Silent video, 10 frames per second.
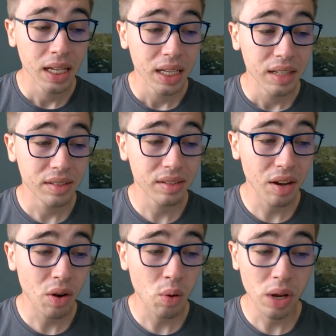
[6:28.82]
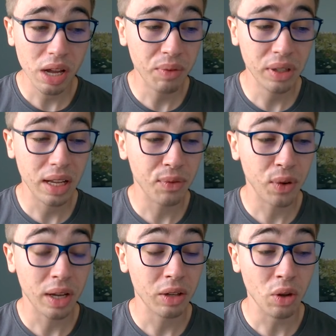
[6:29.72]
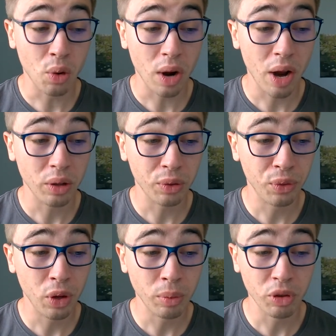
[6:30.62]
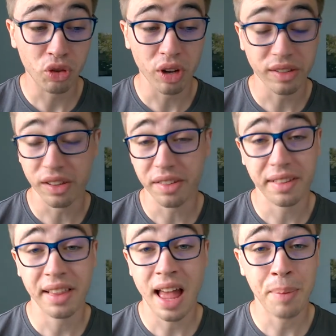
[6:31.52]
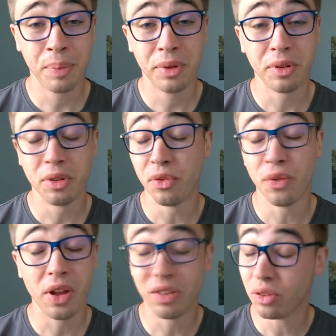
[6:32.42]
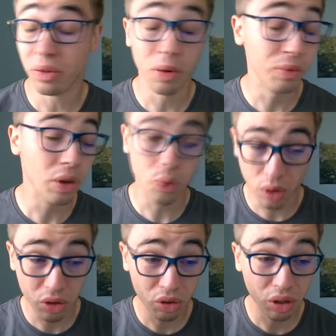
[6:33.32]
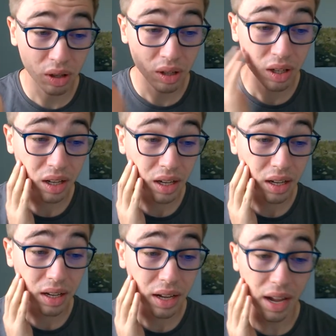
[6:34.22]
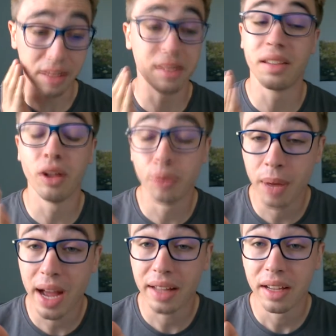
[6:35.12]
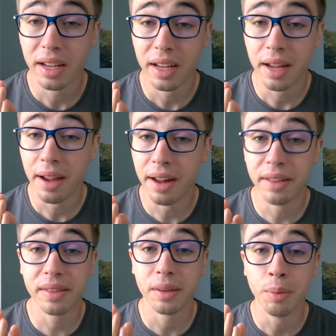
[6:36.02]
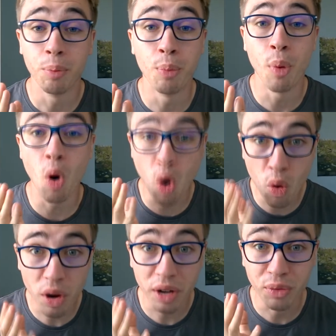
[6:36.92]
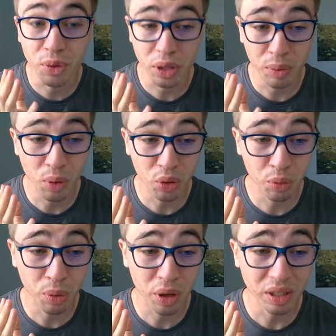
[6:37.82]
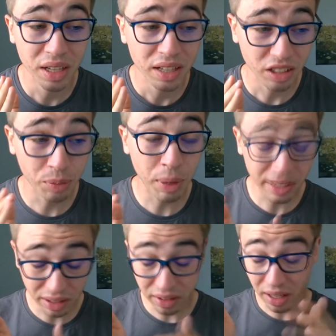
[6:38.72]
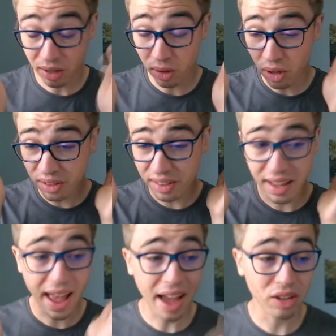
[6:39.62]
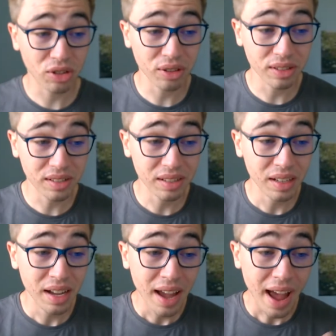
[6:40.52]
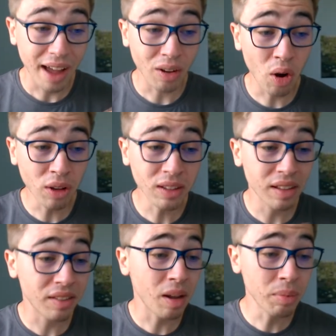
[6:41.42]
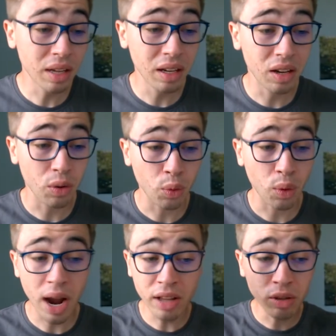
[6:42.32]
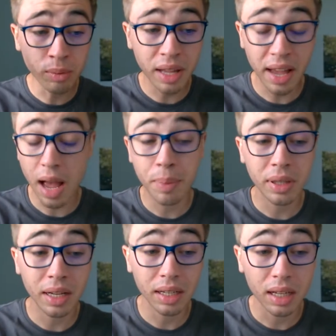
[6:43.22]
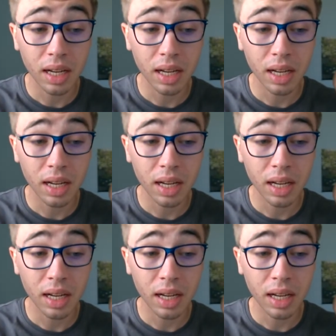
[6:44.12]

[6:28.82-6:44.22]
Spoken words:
So, even if I ignore how the film is just a slap to the face of the original, it's still bad. It's boring for the most part. Despite the constant actions and constantly something randomly happening,